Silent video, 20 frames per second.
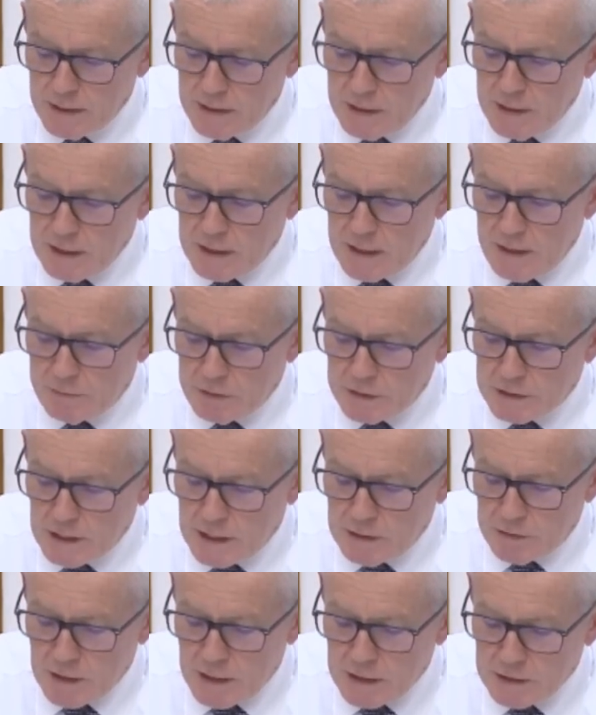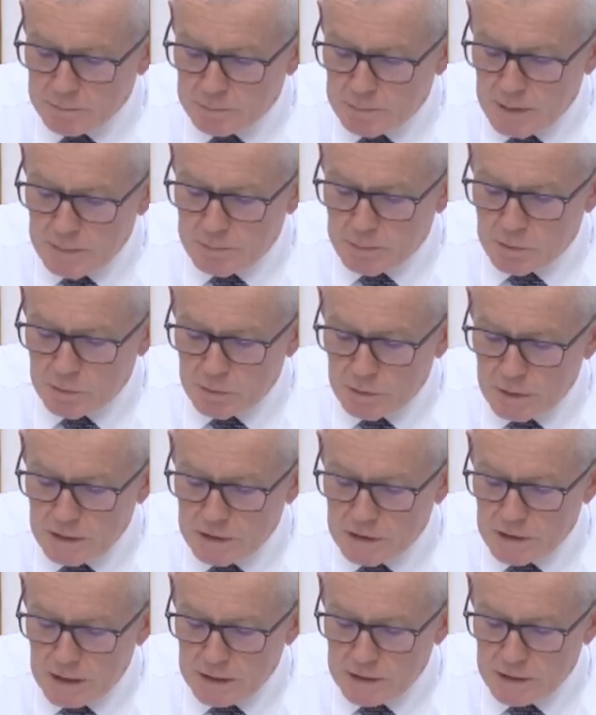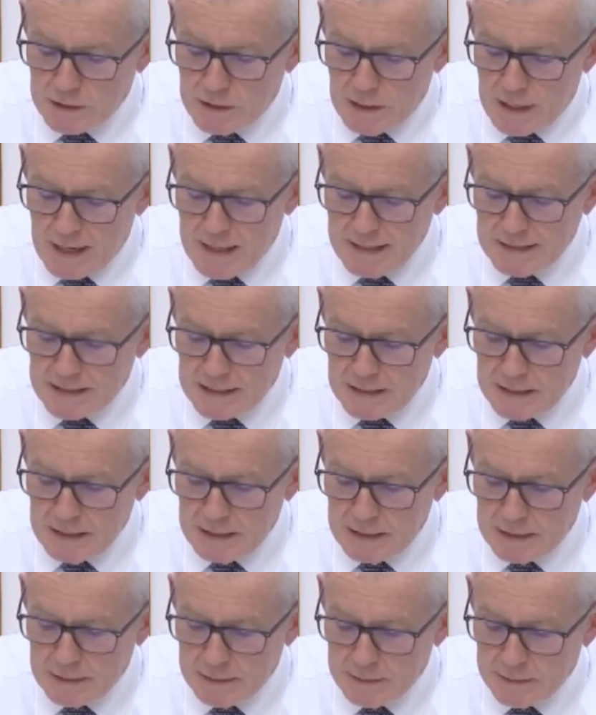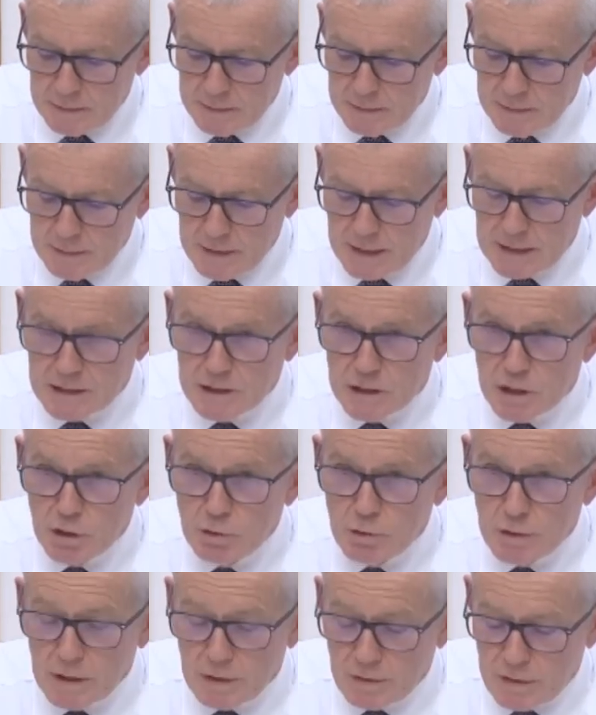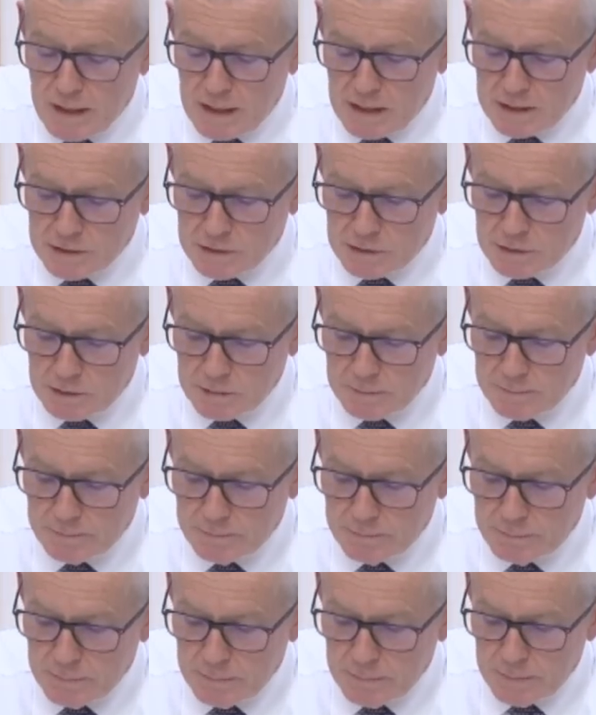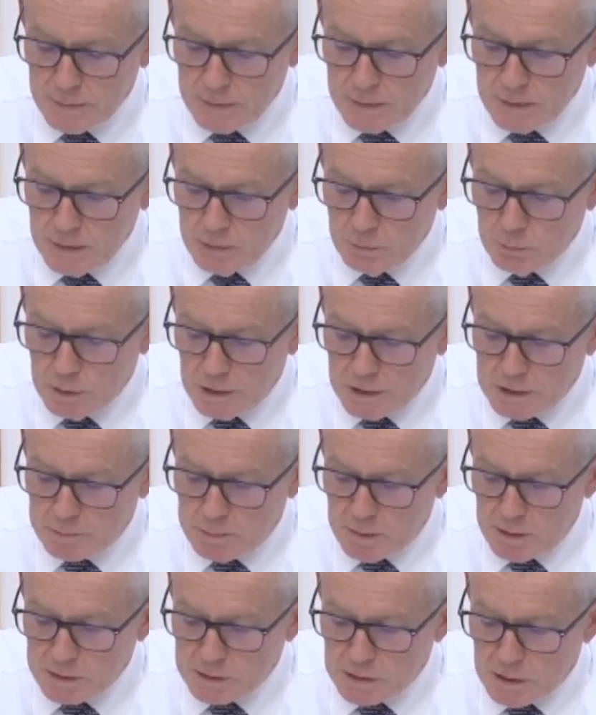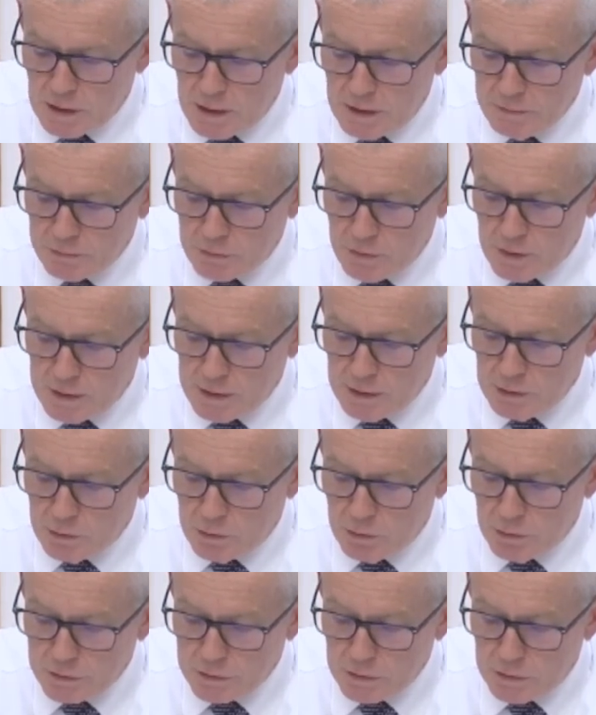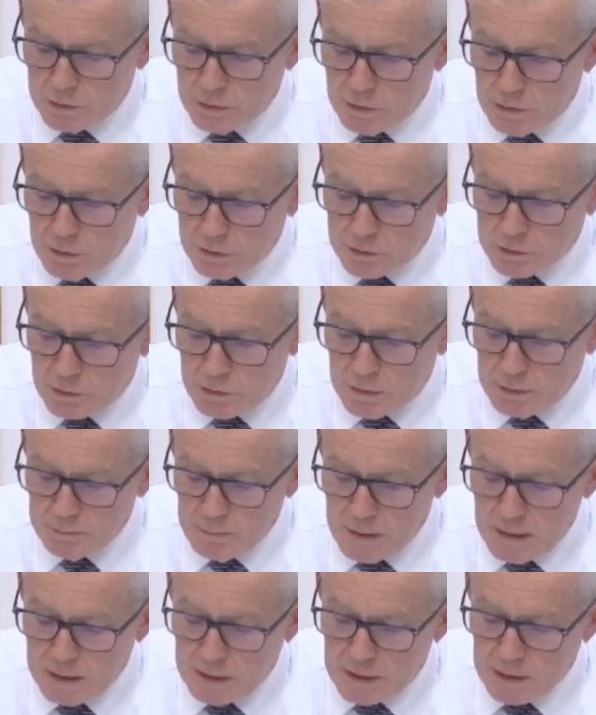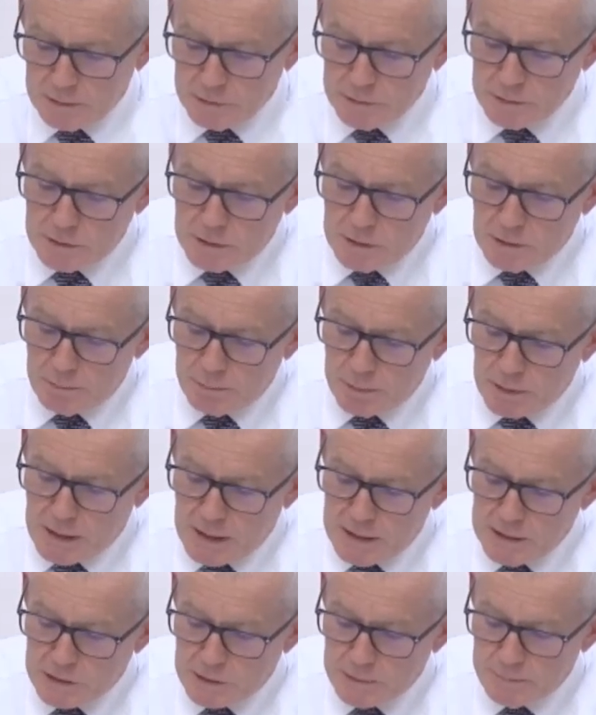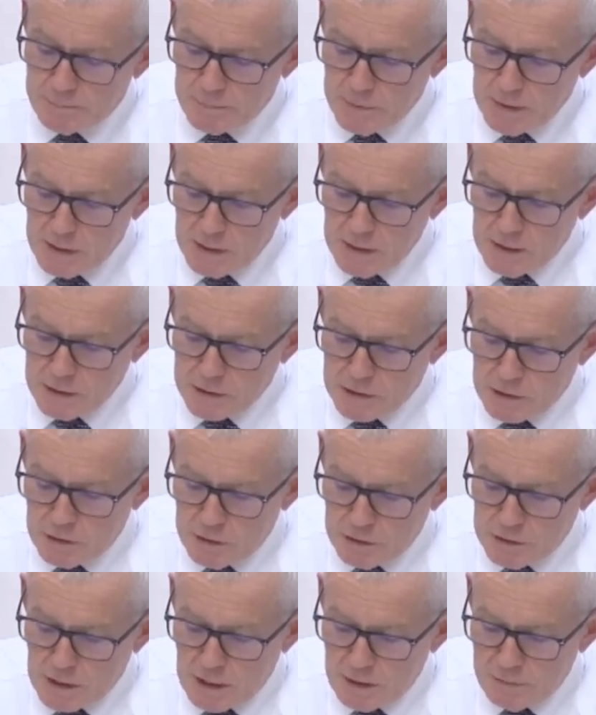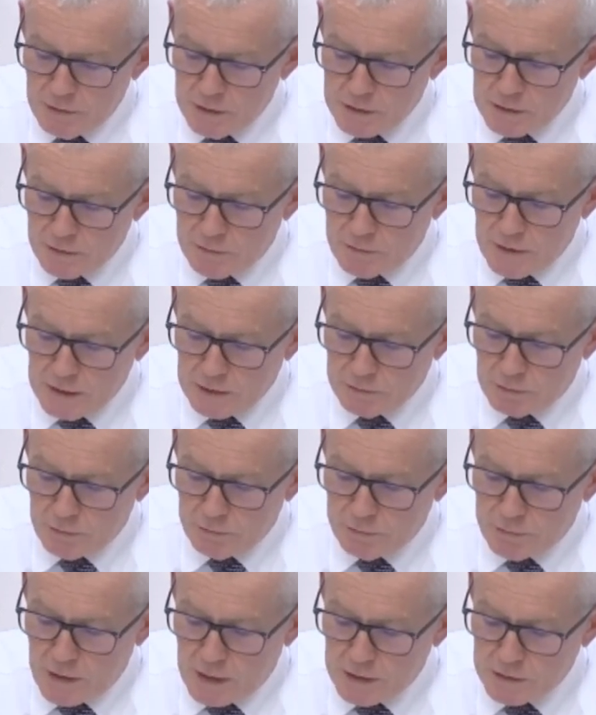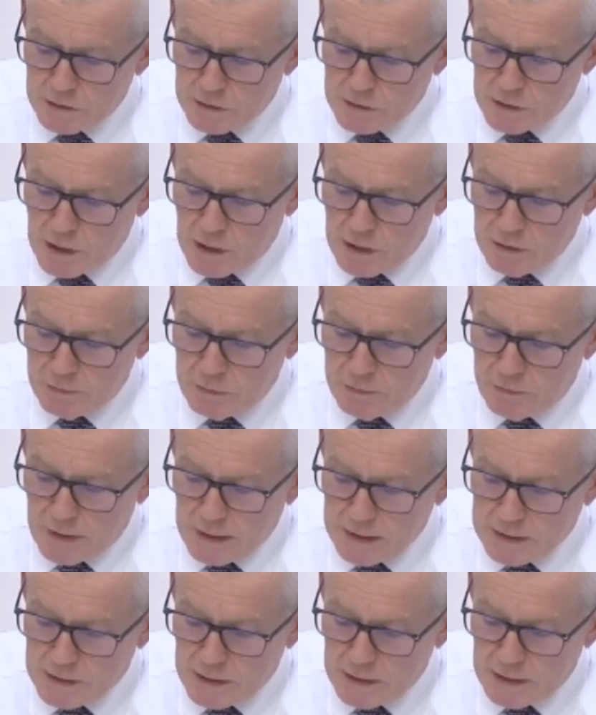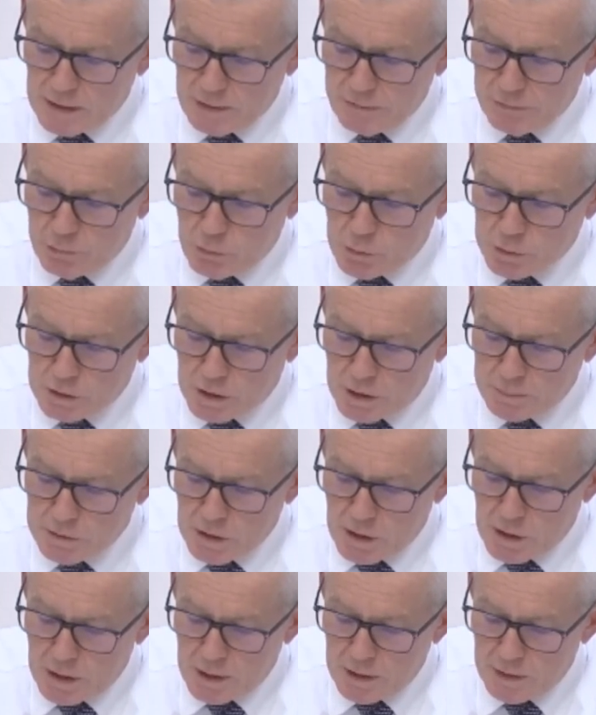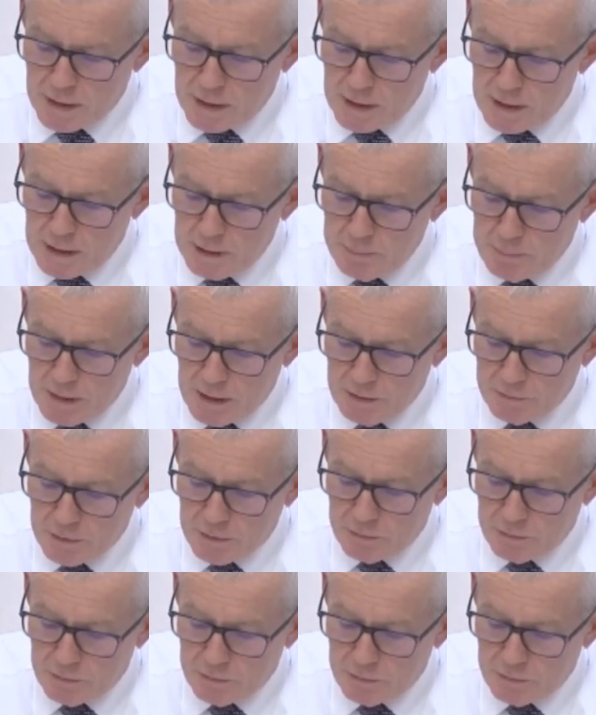In every 10,000 people injected, 18, that's 2 in 1,000, will experience a life-threatening or altering medical complication. Serious adverse events from Pfizer's COVID vaccine are 4 times higher than any benefit